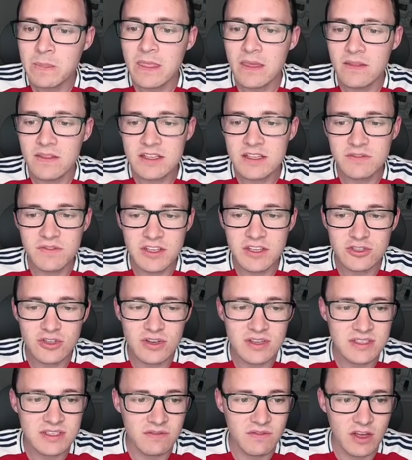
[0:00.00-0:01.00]
This feature
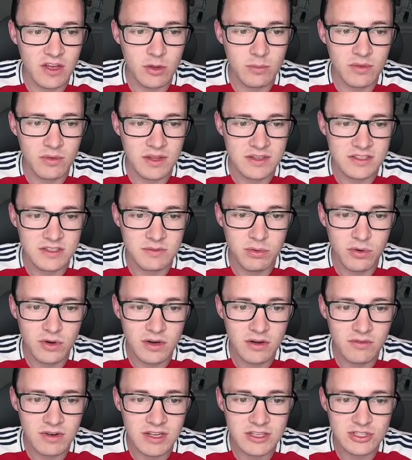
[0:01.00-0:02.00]
is available in
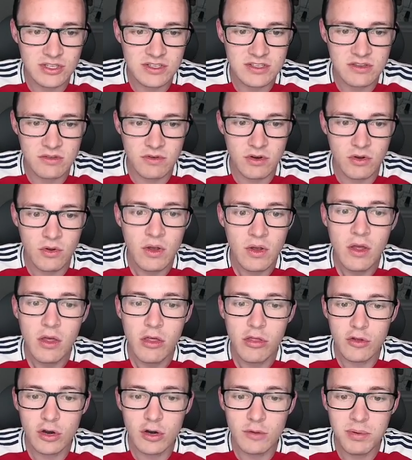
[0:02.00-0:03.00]
supported regions through
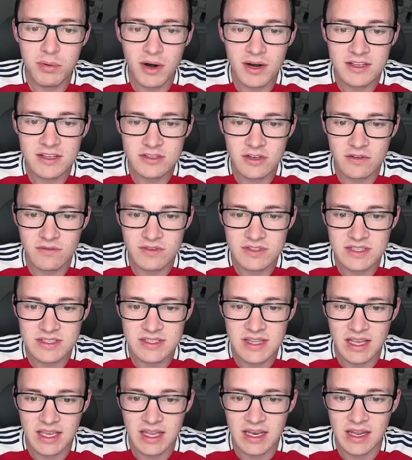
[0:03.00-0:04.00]
third-party services
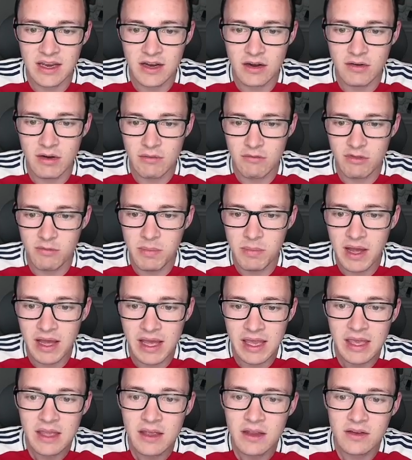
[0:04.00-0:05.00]
that can integrate with
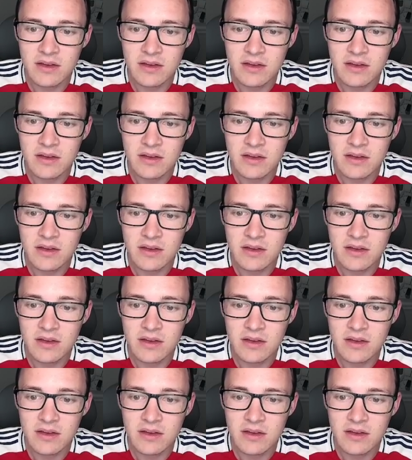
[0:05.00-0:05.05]
Pi.